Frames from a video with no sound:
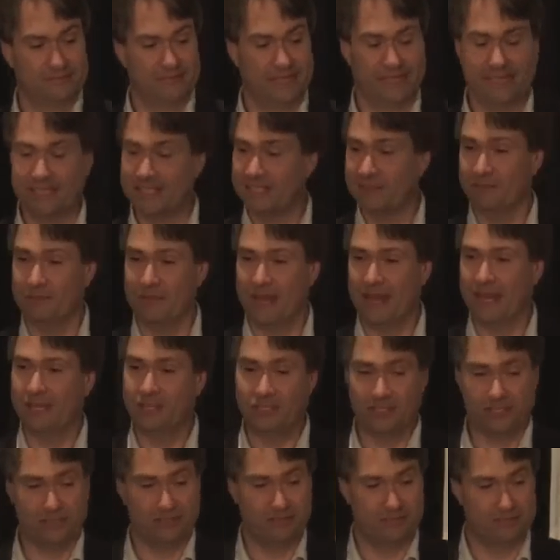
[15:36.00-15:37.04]
It isn't
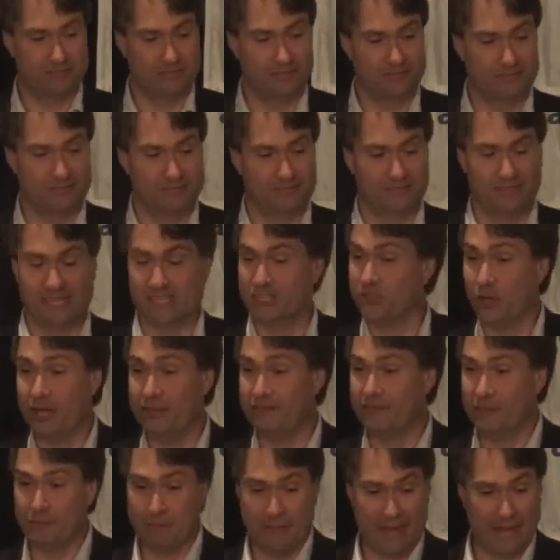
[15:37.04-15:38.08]
managed, it's not
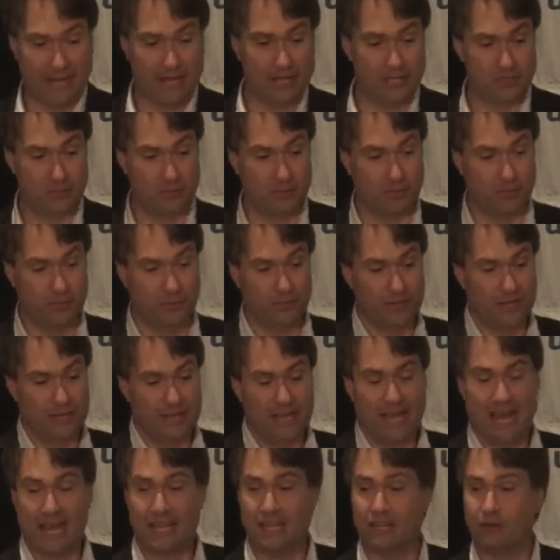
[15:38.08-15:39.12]
even manageable,
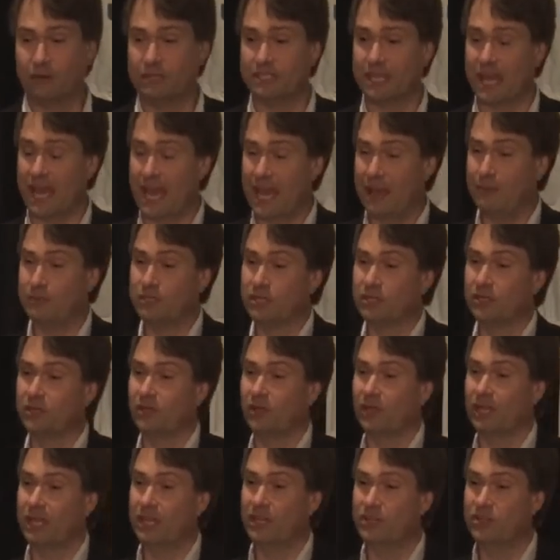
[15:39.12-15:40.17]
and there is
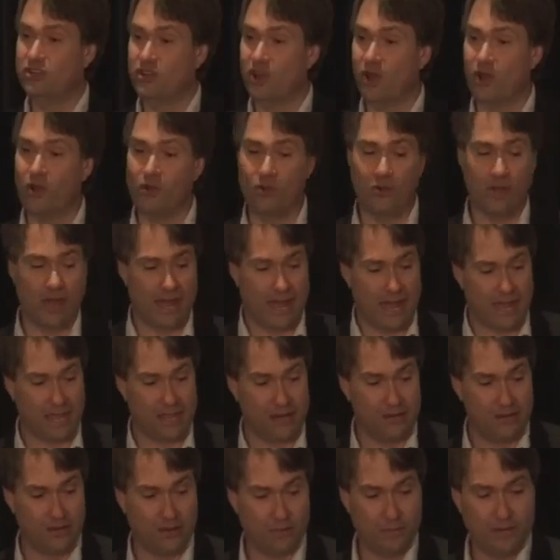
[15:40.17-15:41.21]
absolutely no
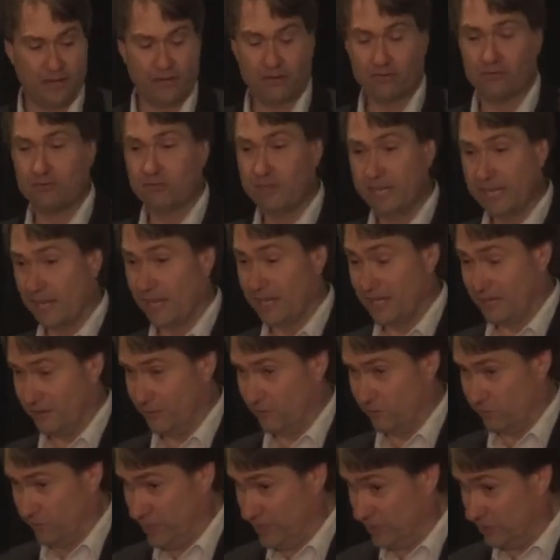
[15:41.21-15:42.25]
economic
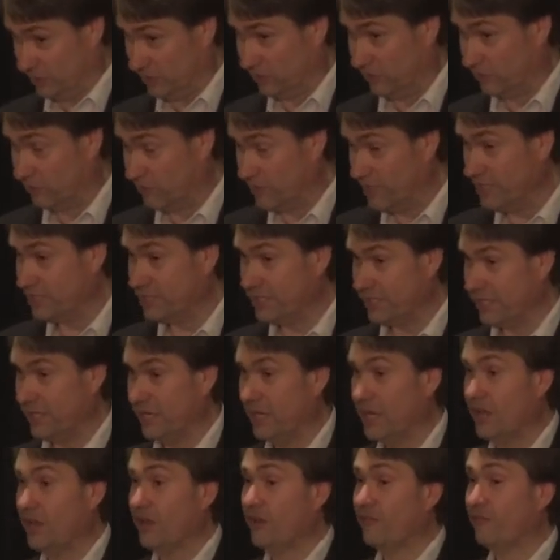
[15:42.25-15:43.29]
real reason
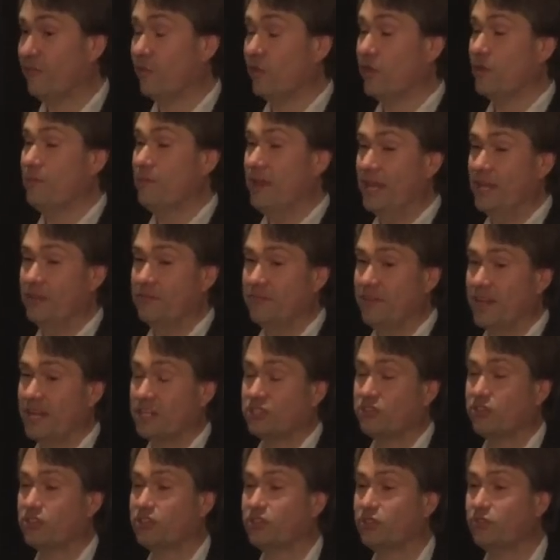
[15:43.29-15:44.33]
for the
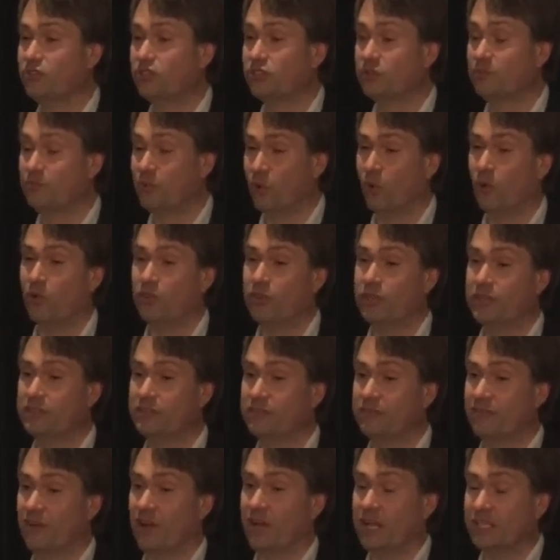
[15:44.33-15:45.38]
manufacturer to support the
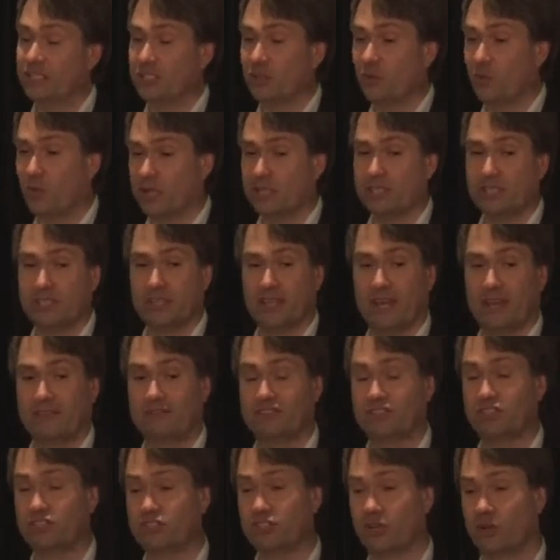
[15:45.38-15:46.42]
device once they've
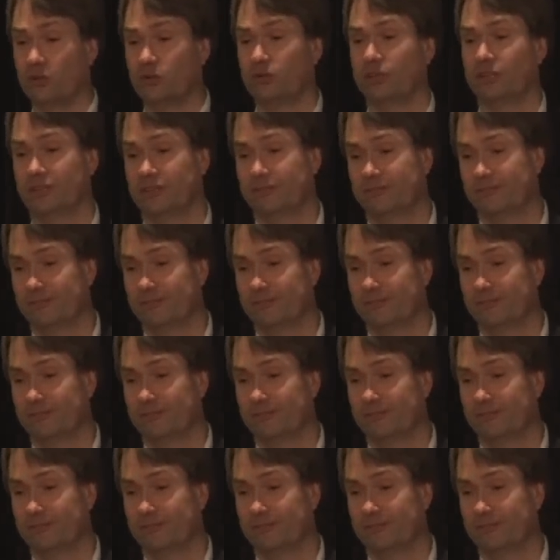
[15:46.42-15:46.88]
sold it.